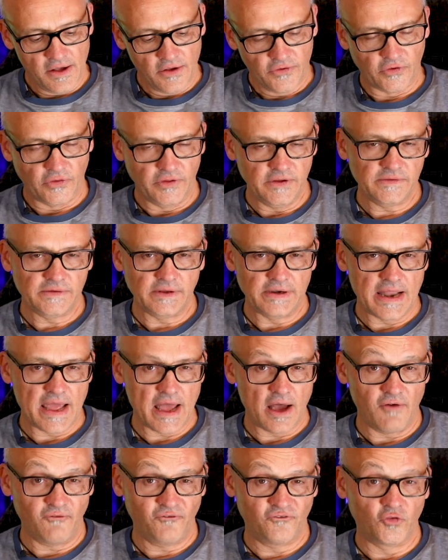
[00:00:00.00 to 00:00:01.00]
So these are
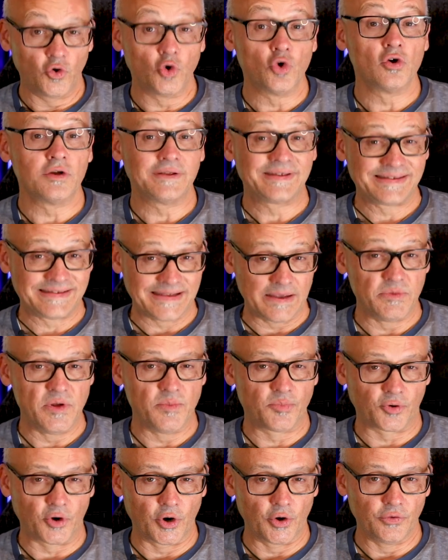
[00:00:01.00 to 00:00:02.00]
now for
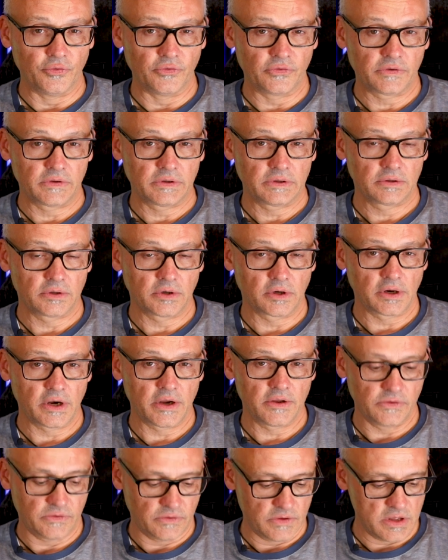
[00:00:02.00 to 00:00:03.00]
semi-pros, all
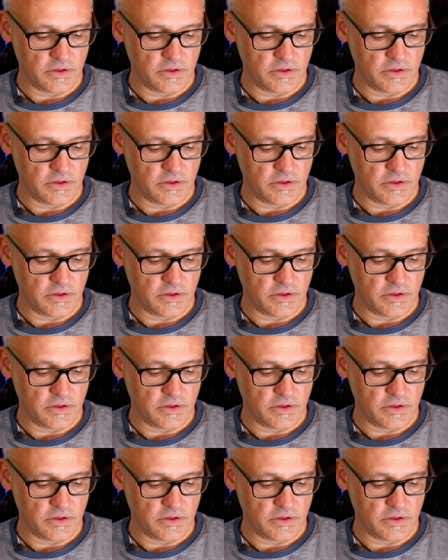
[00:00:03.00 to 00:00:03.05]
right?